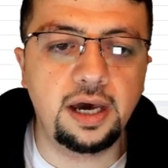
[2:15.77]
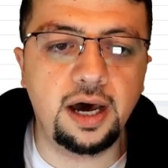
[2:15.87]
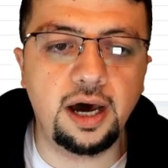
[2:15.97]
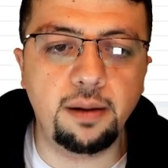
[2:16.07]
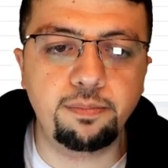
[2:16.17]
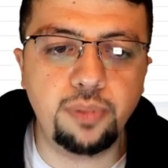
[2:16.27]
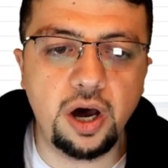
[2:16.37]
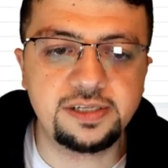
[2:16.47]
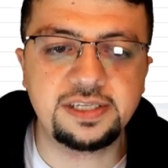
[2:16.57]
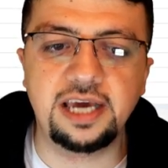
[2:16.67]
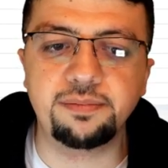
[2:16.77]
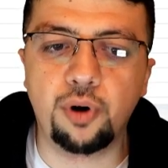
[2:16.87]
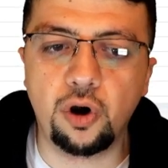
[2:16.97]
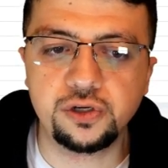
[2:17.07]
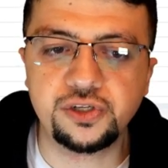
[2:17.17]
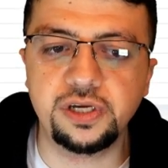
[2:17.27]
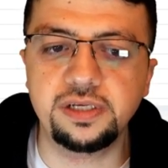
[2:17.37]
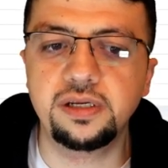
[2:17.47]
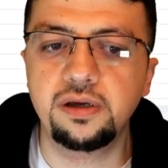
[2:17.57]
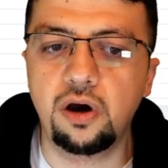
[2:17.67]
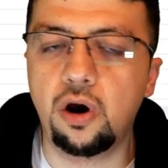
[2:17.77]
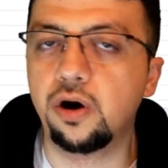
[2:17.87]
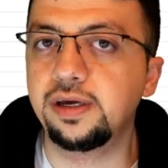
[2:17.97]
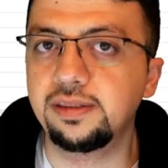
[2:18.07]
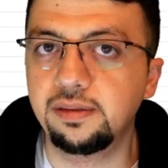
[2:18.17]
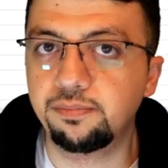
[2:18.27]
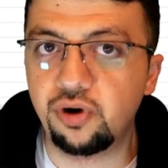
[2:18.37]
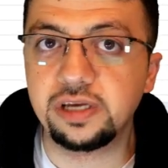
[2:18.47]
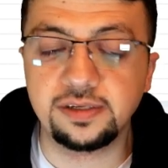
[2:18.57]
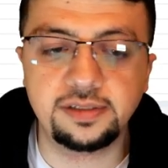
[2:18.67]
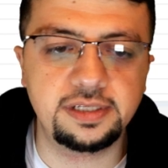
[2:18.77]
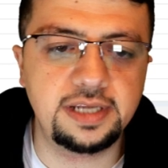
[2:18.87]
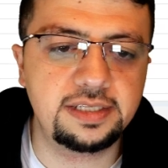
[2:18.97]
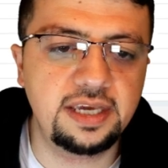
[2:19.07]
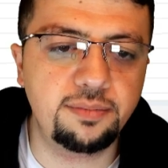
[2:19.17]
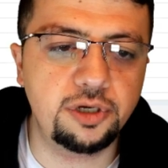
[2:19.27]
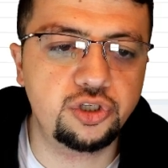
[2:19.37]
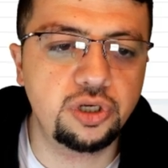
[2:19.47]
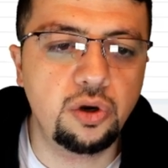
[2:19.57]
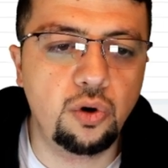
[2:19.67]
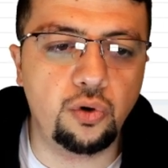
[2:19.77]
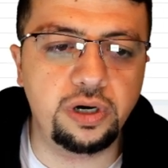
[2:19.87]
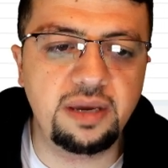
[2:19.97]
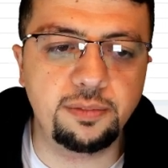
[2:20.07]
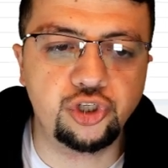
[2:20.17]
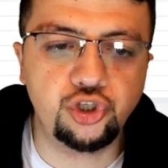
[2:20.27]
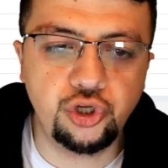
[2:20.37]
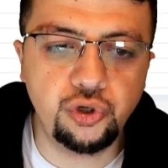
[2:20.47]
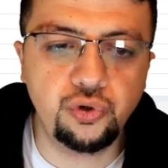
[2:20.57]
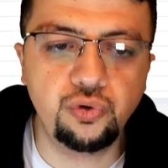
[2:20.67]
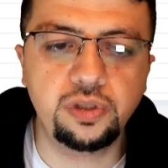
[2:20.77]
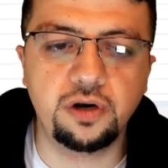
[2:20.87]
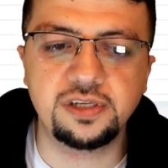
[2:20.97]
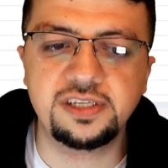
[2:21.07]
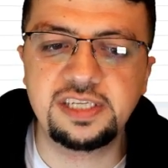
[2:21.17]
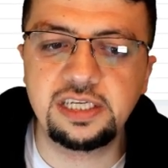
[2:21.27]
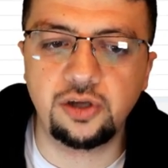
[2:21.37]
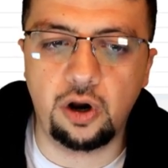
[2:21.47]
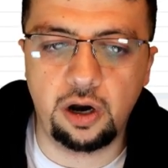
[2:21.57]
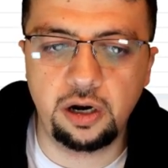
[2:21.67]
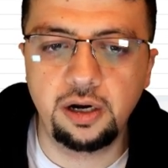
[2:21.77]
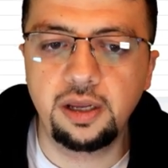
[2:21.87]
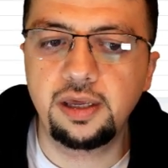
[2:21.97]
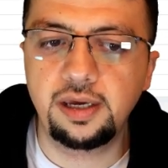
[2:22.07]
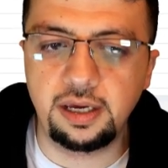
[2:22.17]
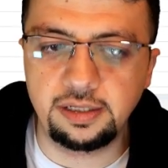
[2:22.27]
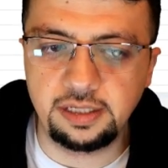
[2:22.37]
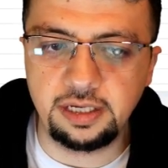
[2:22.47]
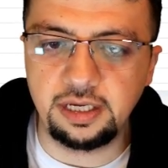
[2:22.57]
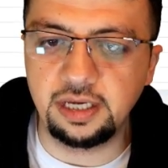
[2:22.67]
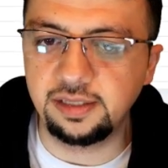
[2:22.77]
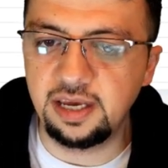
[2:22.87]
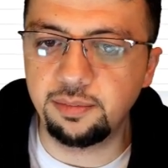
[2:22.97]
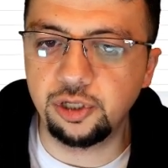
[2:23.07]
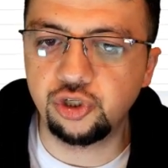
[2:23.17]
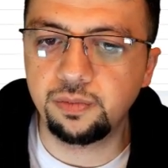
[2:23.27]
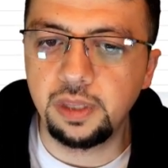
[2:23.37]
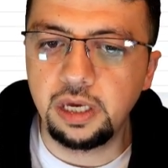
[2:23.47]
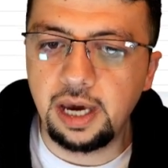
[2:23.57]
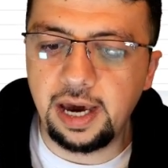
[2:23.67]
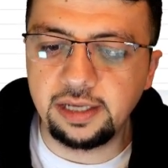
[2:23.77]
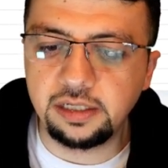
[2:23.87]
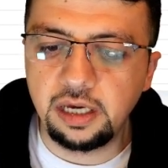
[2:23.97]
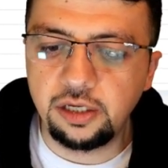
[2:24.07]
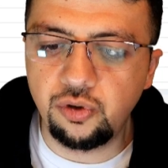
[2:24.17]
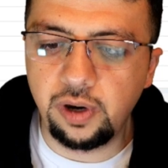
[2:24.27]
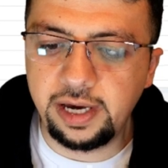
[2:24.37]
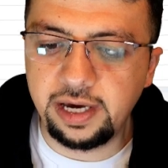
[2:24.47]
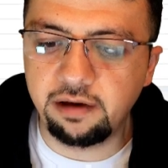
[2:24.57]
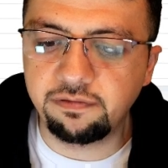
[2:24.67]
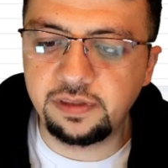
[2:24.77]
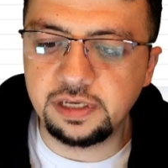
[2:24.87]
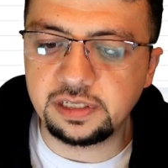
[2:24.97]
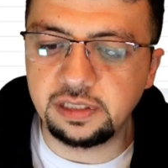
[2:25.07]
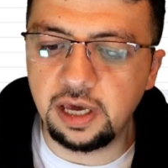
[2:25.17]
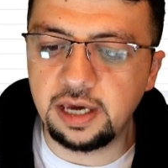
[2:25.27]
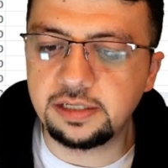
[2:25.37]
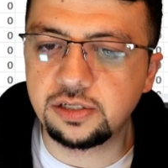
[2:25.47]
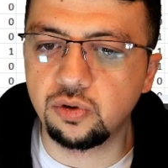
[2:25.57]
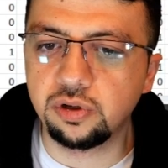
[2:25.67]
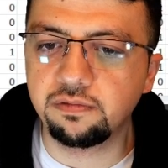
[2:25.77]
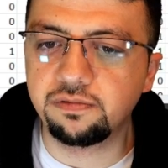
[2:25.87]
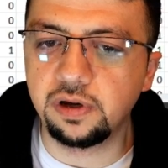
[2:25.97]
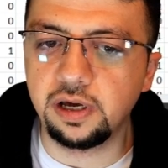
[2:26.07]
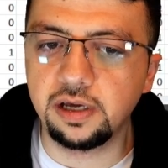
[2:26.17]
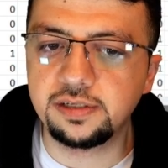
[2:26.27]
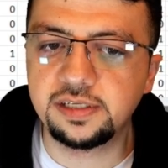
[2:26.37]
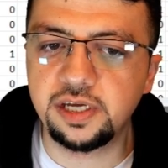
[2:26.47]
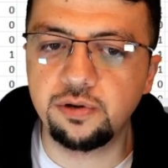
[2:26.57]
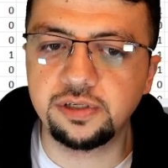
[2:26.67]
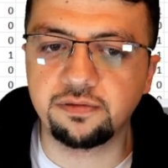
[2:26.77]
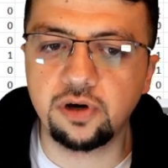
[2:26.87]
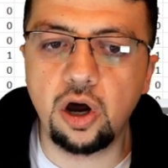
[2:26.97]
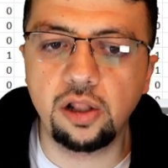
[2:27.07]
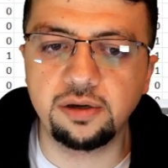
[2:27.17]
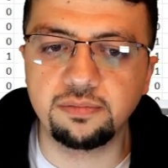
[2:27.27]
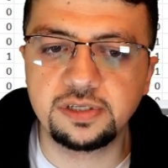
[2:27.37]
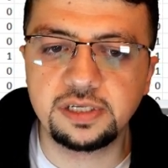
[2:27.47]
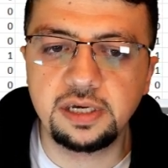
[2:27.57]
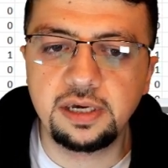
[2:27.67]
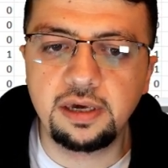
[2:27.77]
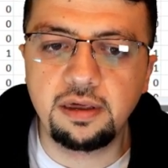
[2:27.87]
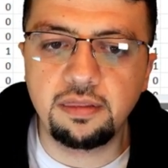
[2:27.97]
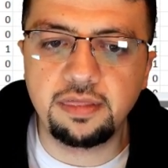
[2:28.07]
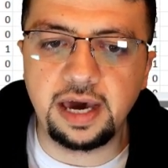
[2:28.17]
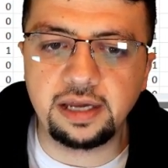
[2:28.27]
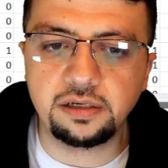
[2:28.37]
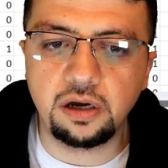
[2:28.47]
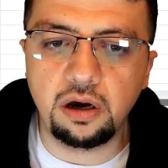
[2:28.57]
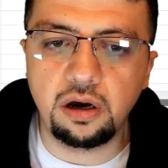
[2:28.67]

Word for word: uh, bus and person are in, present in that image, or in image two, there's a sitar. In the, in the image. And you have this nice sort of uh, series of columns that